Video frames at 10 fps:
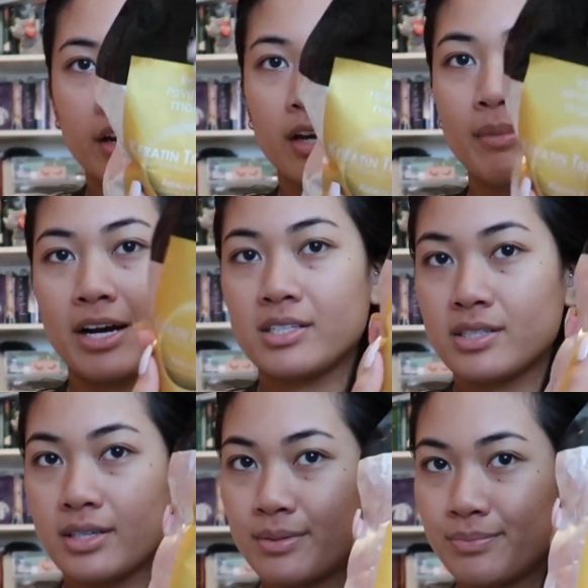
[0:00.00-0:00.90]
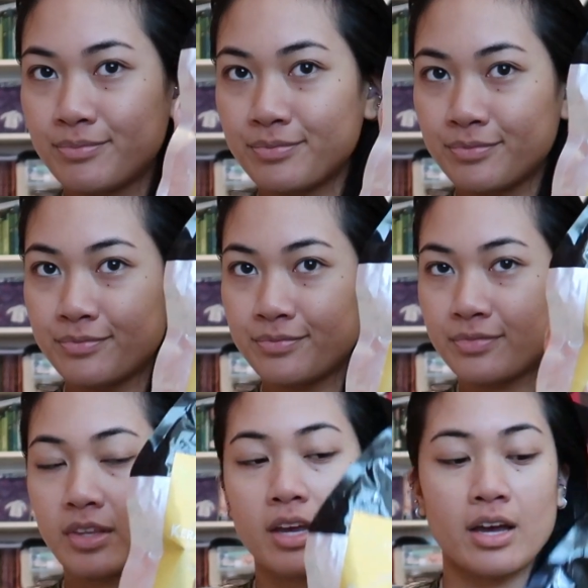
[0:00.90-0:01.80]
hair mask
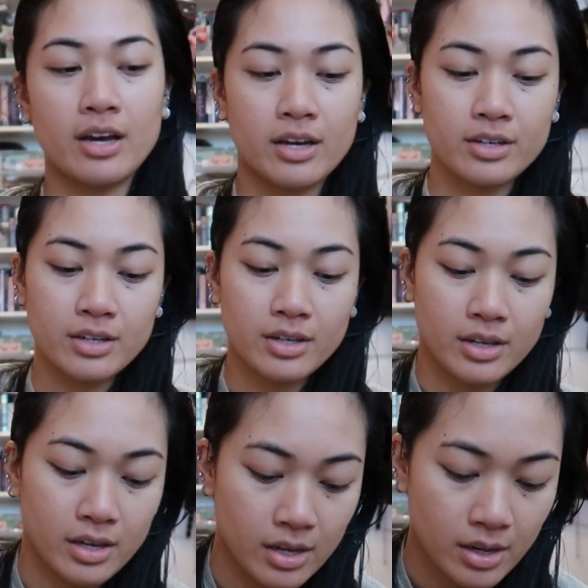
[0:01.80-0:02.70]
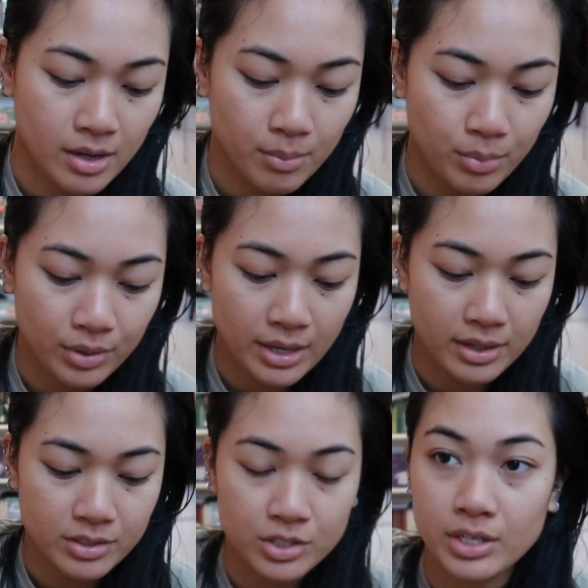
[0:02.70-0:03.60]
and put that
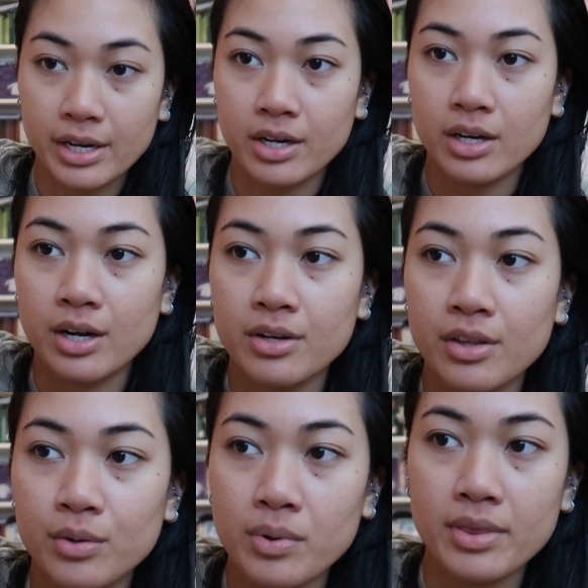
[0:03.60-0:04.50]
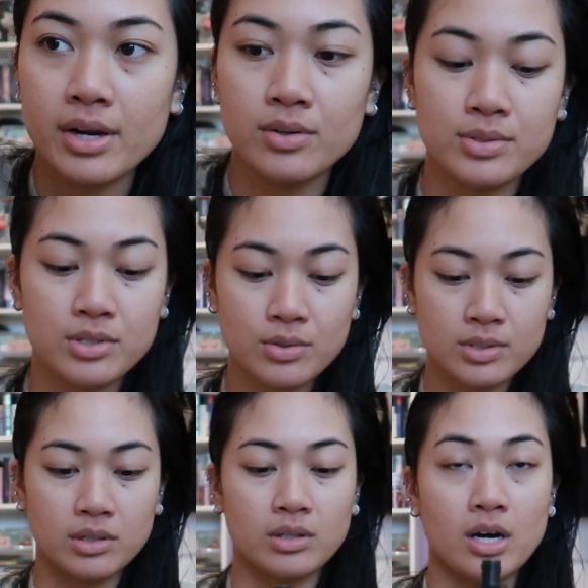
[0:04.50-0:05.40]
into your hair. Another one that I used to use
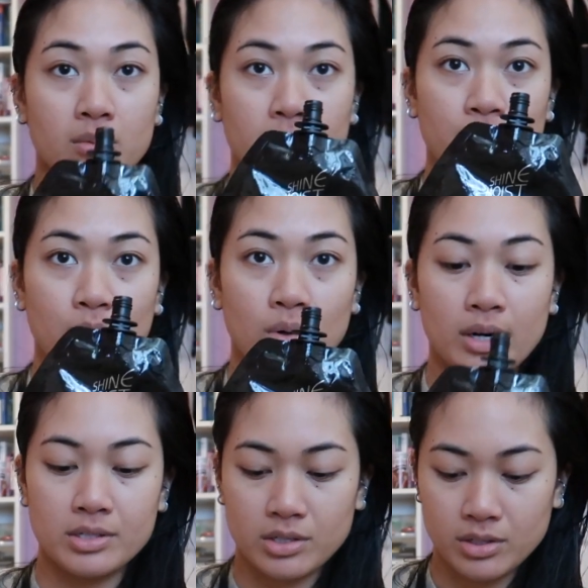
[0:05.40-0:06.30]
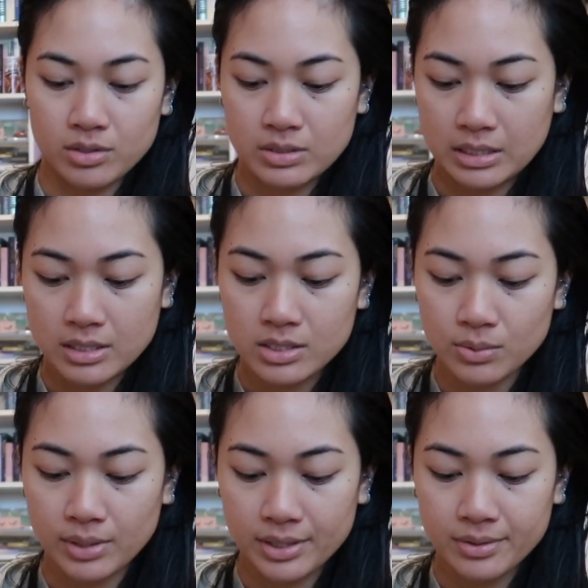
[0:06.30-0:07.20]
a lot before I started using this
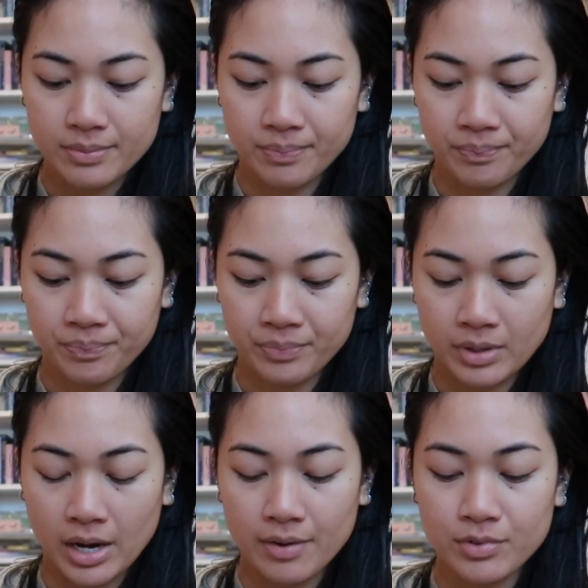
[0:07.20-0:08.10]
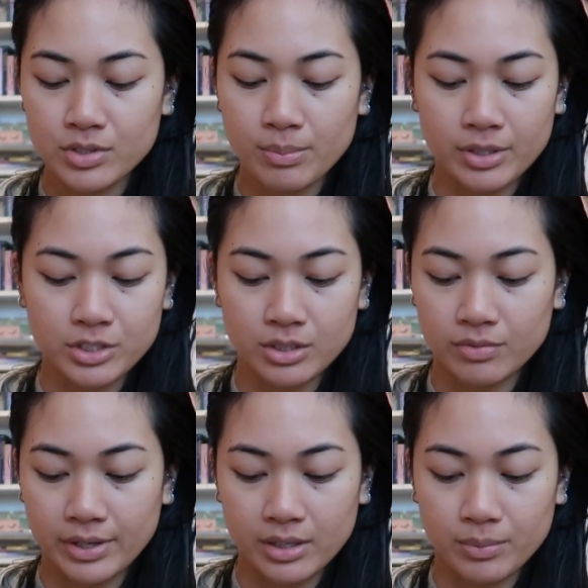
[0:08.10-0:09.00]
one, I've used a bunch
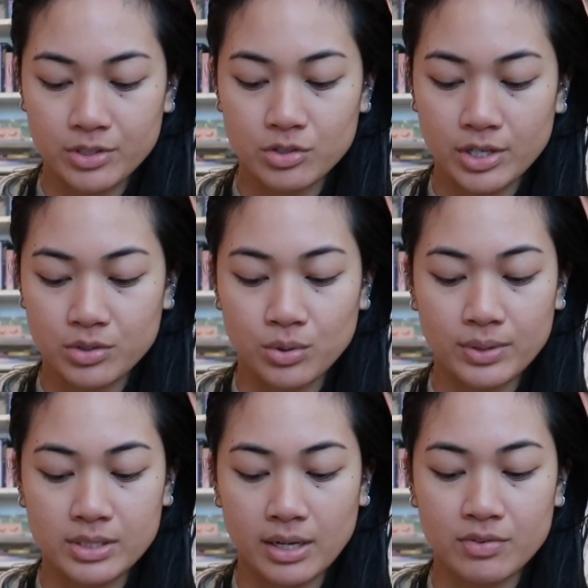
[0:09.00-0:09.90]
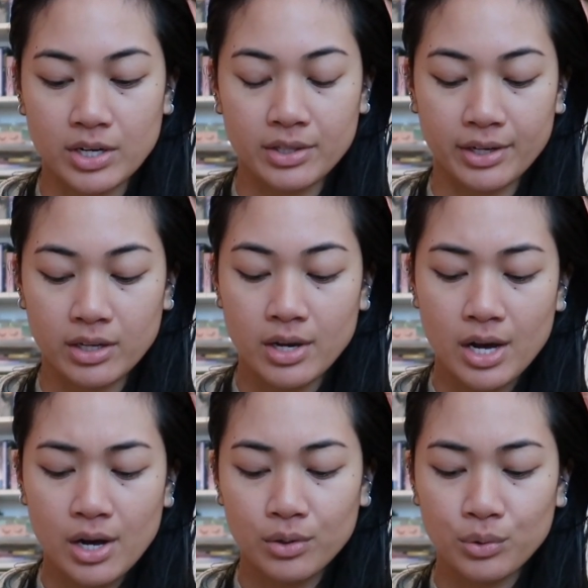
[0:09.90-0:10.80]
of random ones, drugstore ones. Like I've tried like
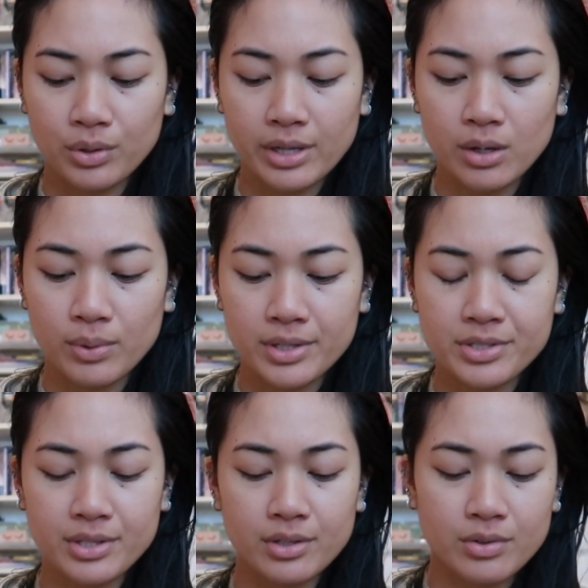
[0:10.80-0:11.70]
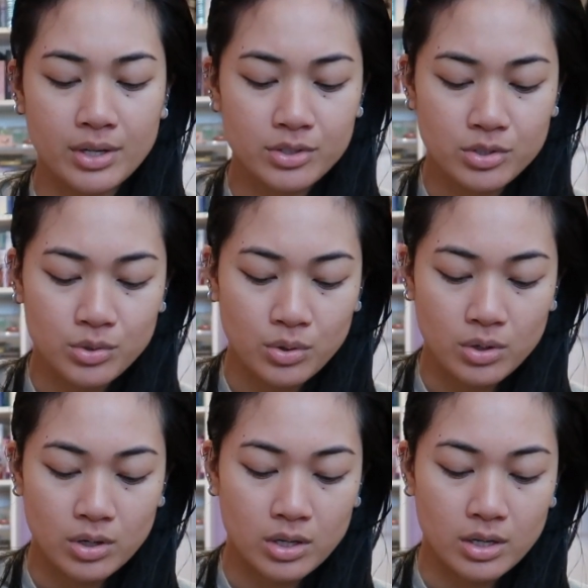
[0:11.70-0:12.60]
L'Oreal ones in the
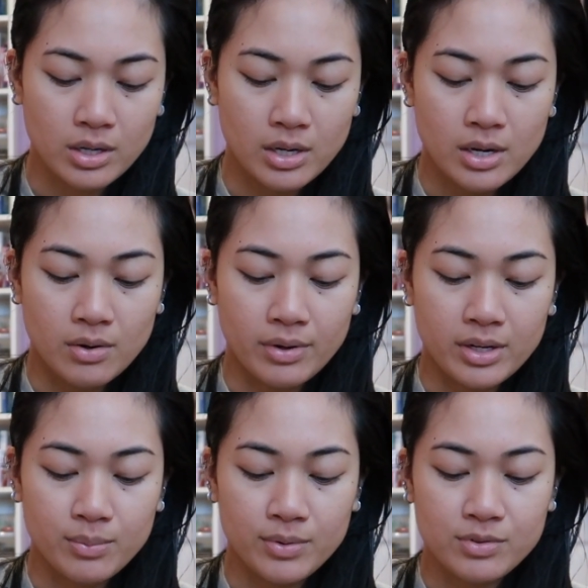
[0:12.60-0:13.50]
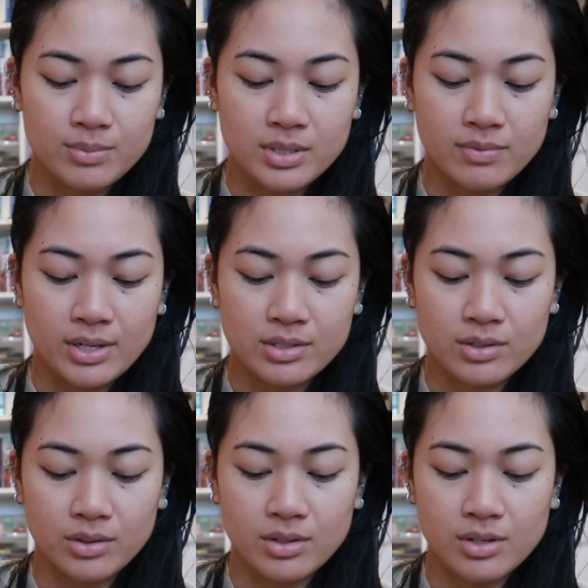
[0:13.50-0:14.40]
drugstore, random ones from C V S
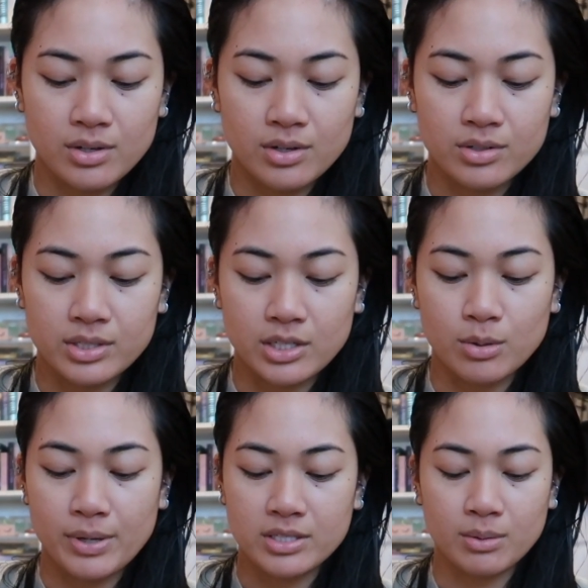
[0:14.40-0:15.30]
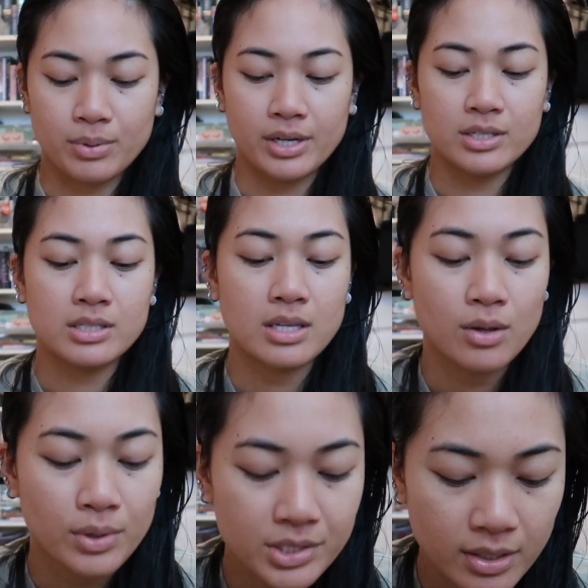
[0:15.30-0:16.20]
throughout the years, like your basic brands.
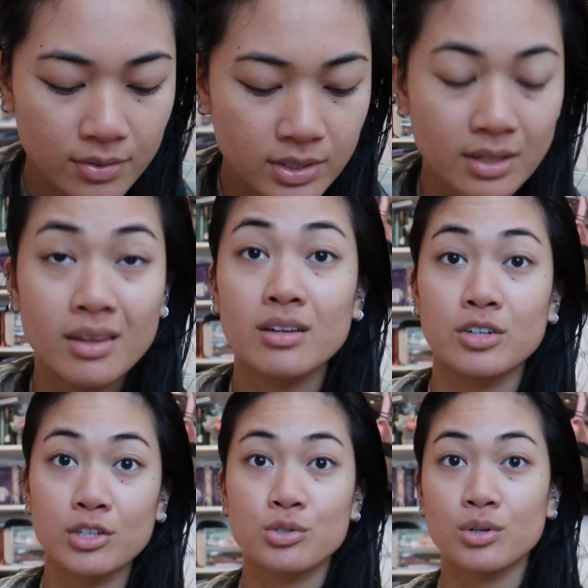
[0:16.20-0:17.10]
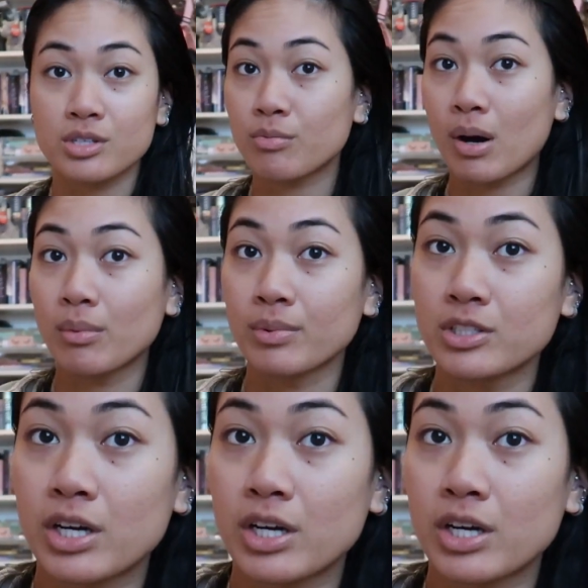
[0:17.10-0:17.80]
The ones that you've seen in the drugstores, I've probably